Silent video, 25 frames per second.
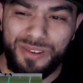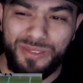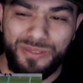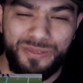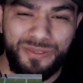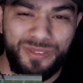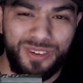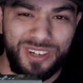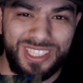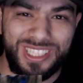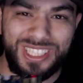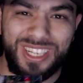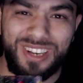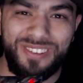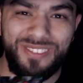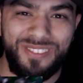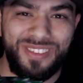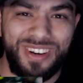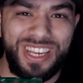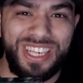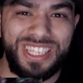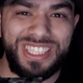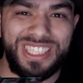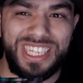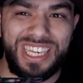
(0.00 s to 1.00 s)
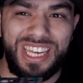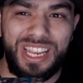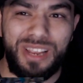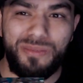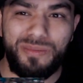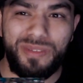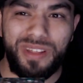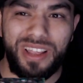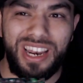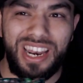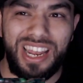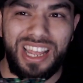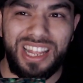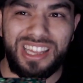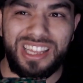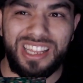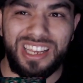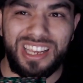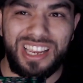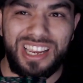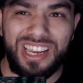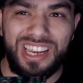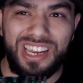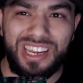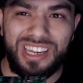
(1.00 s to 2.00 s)
for some reason he played like
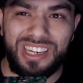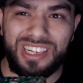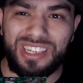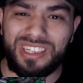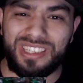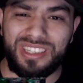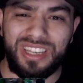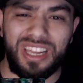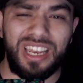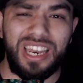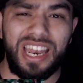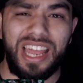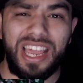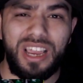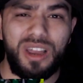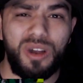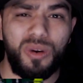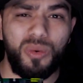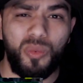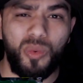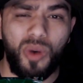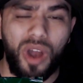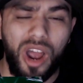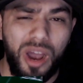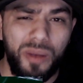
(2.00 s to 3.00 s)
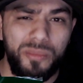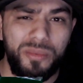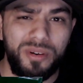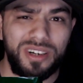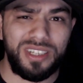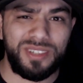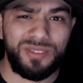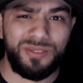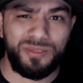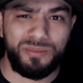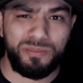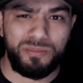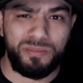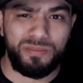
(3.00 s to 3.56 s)
a robbers,